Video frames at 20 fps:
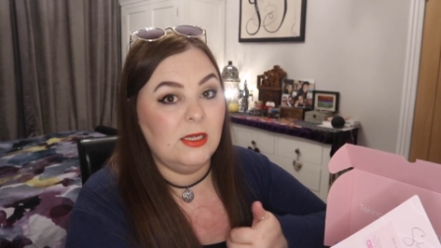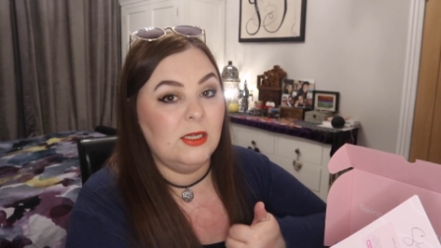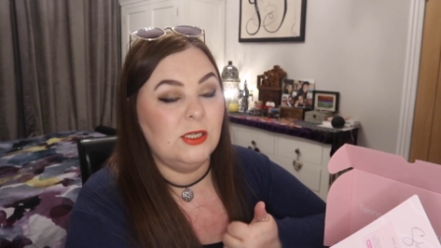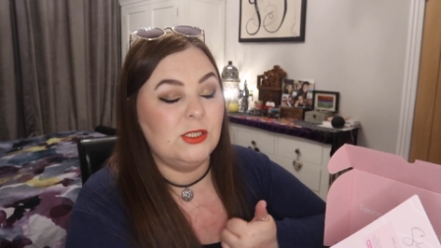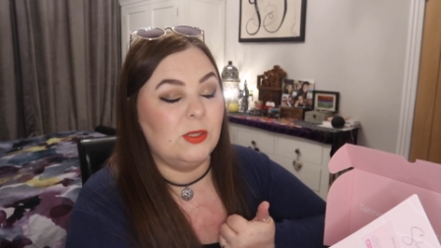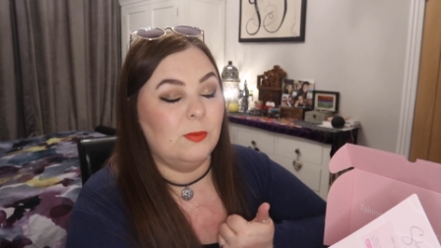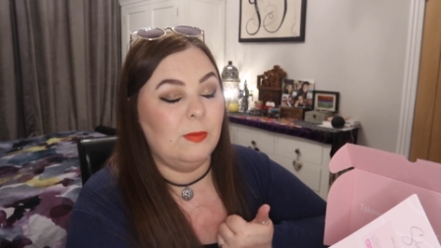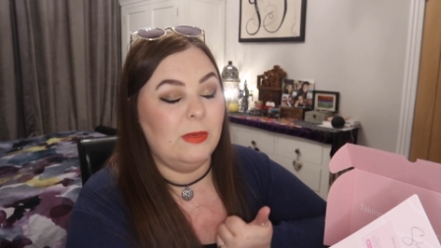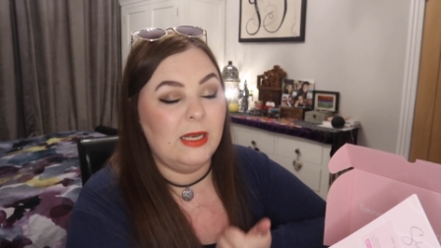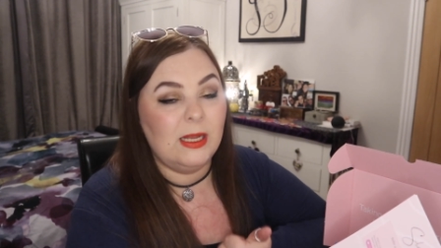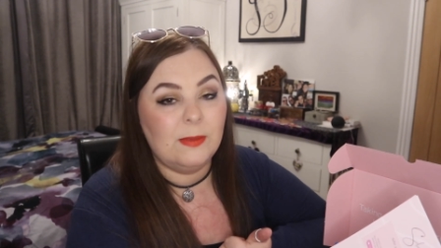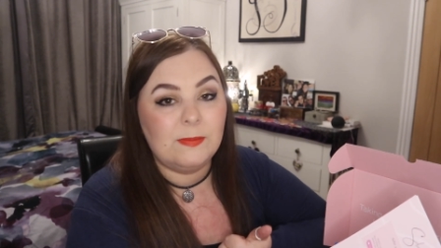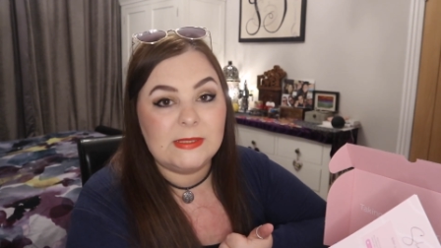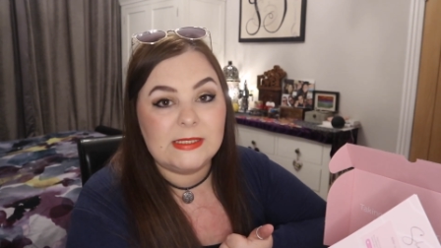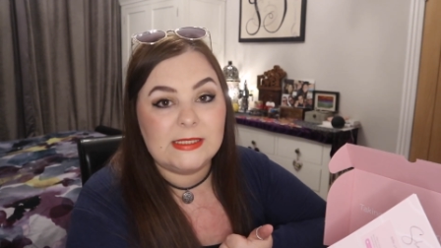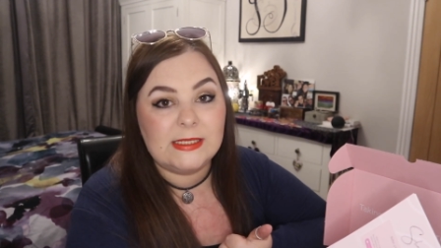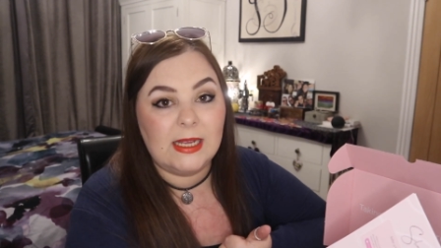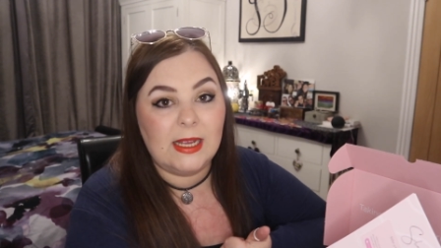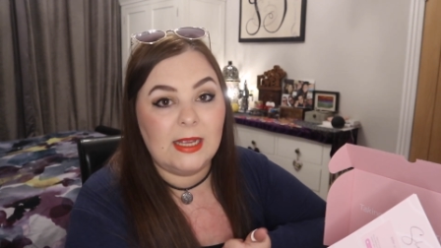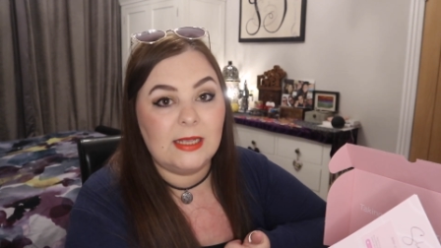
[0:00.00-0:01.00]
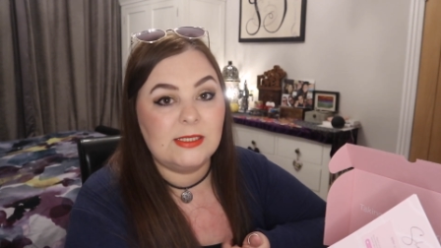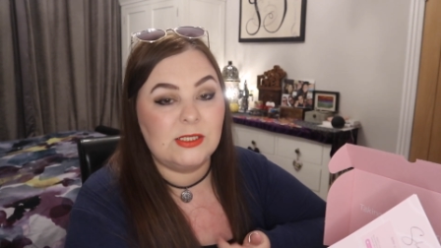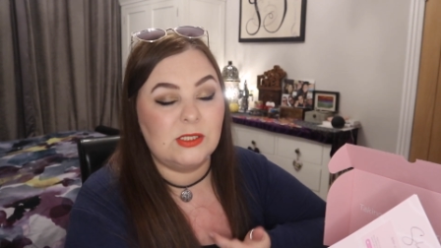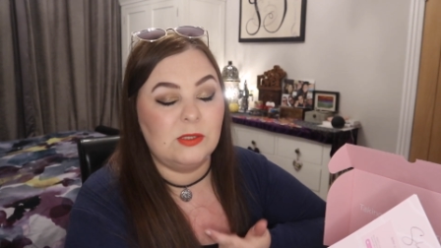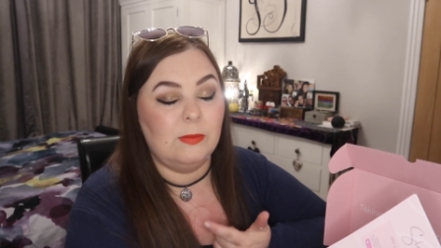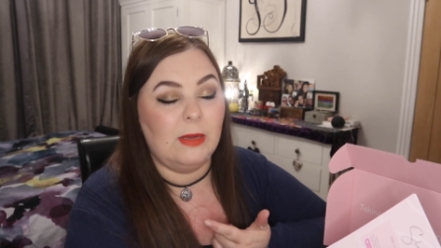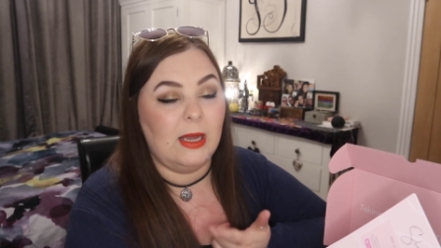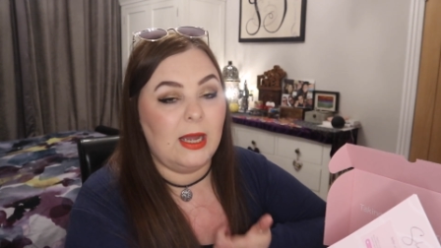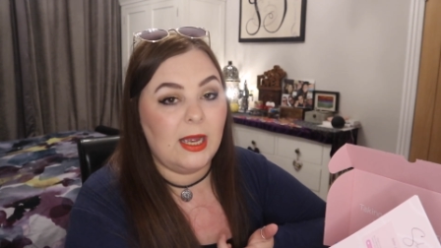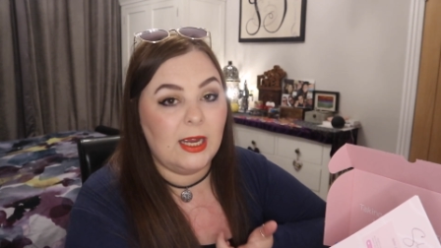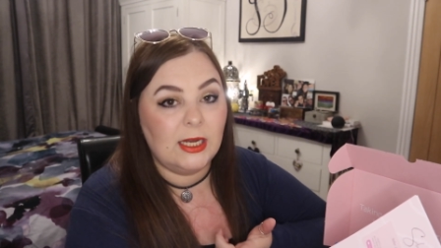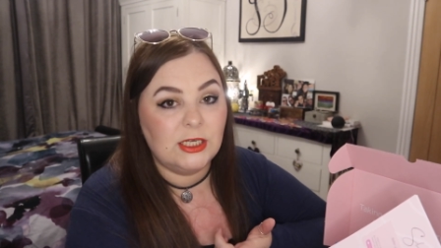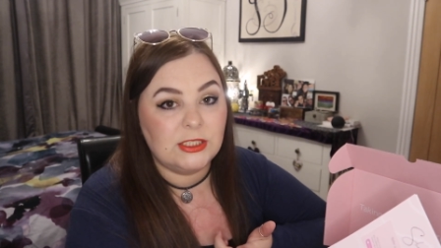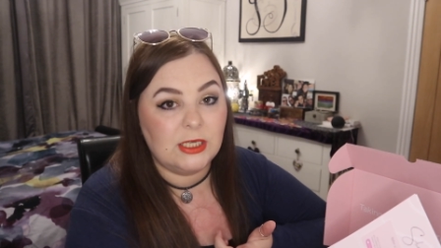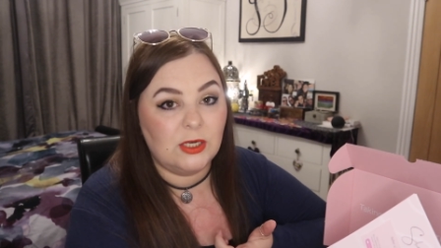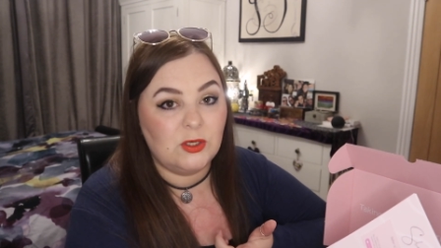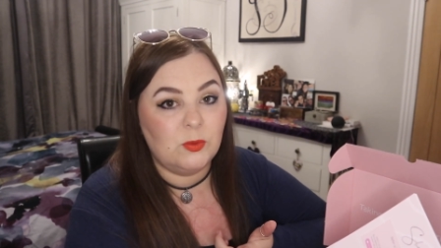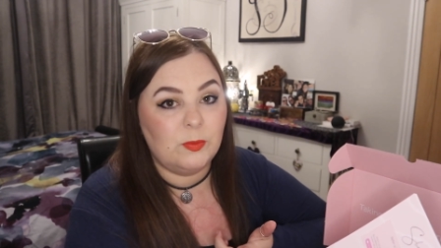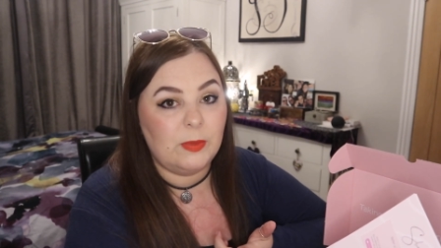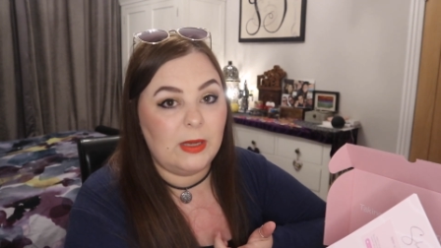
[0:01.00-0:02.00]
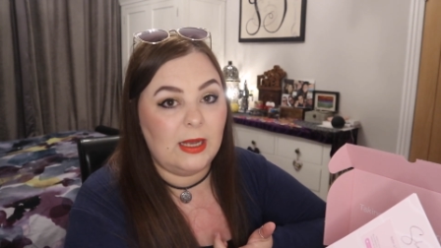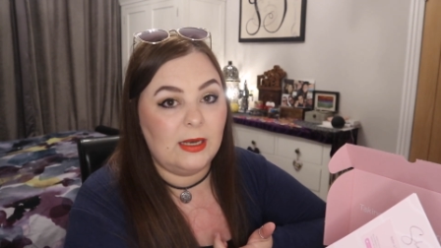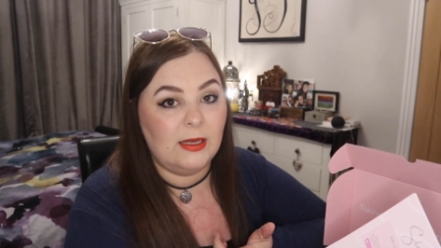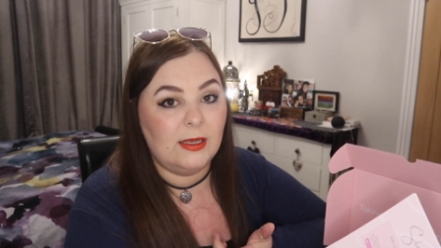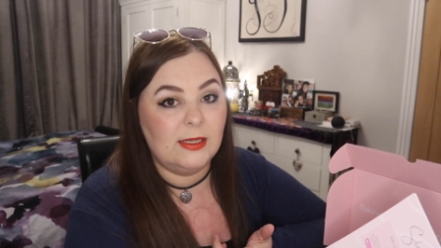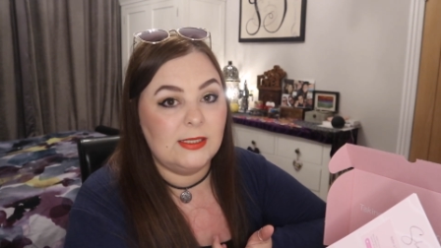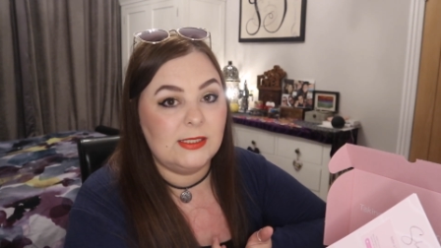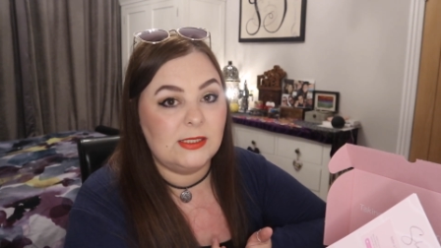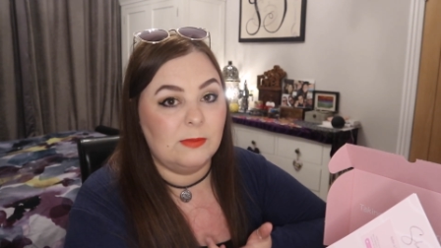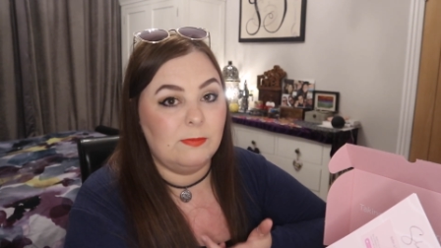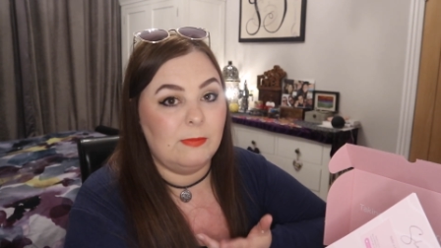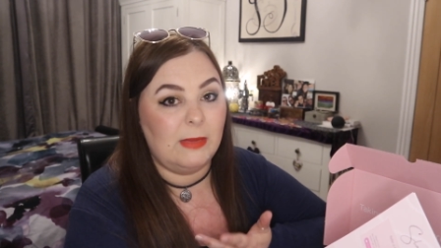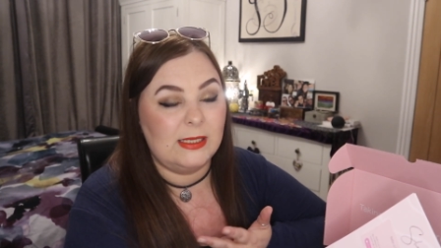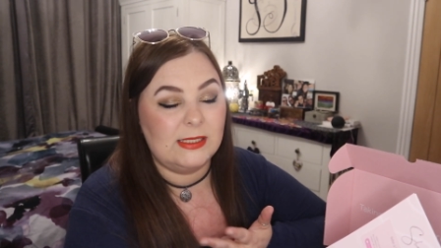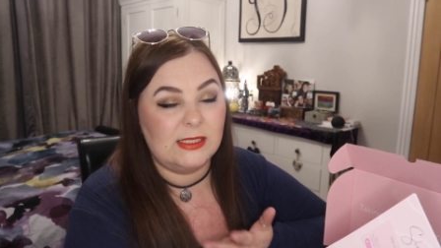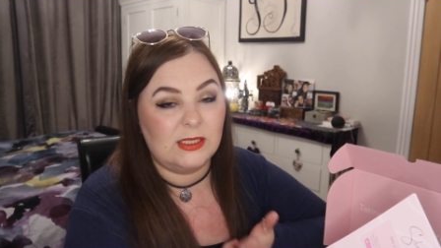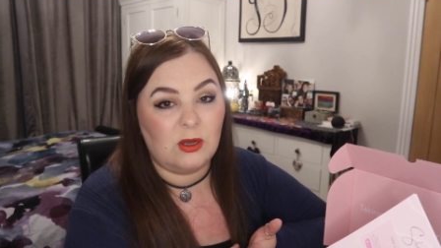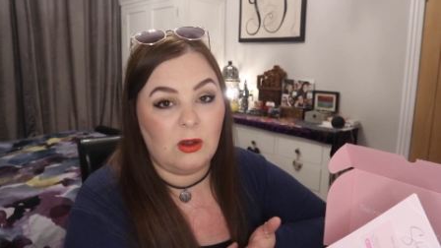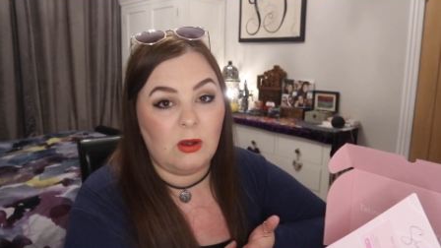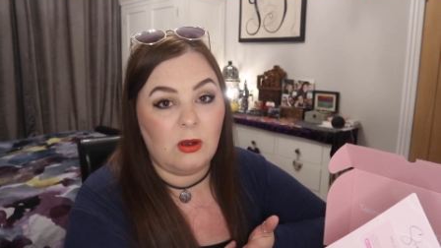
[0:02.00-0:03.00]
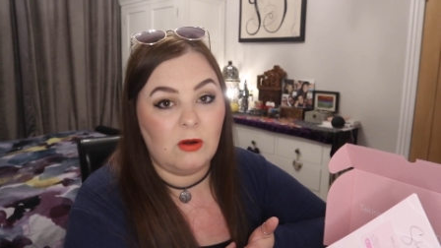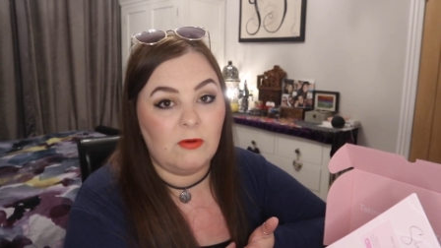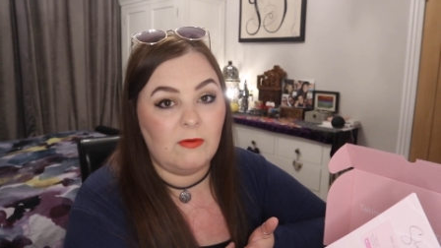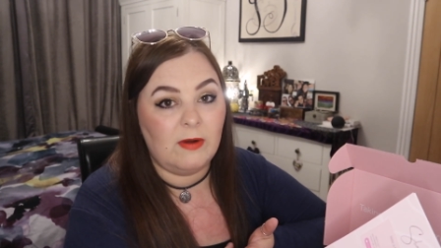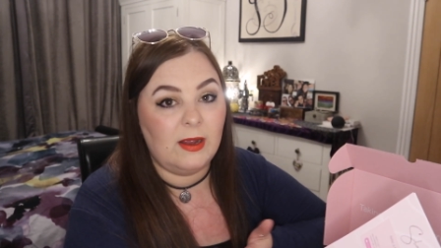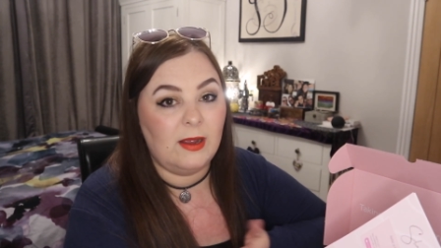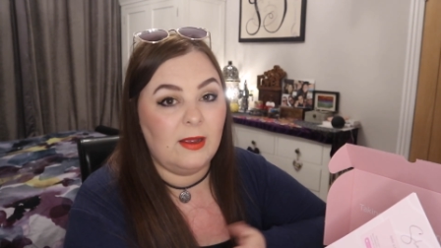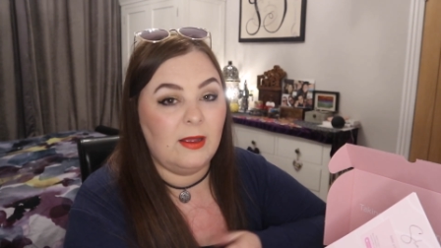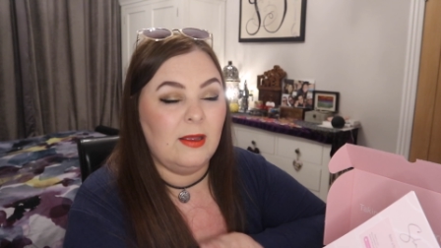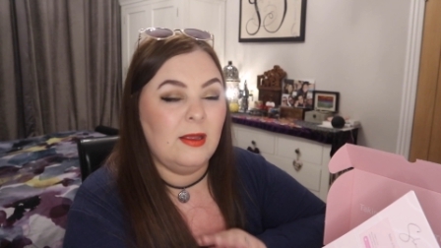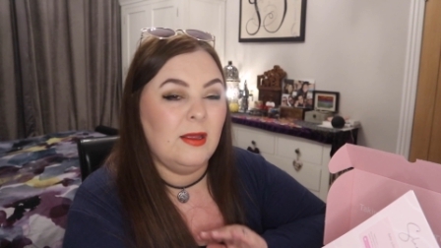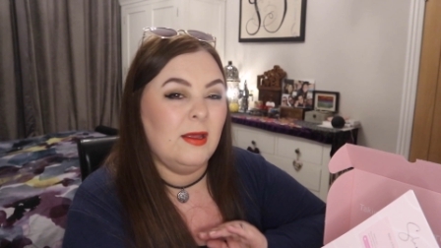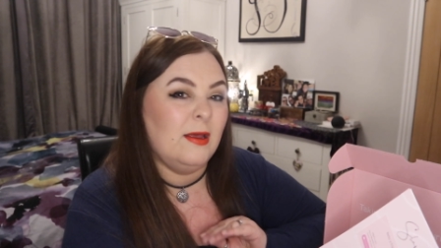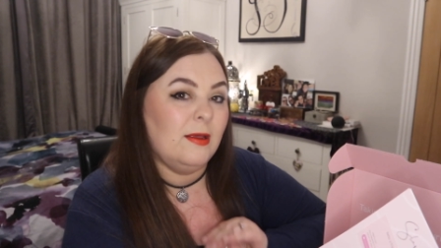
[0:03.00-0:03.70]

some lipsticks some eyeshadow palettes and mascara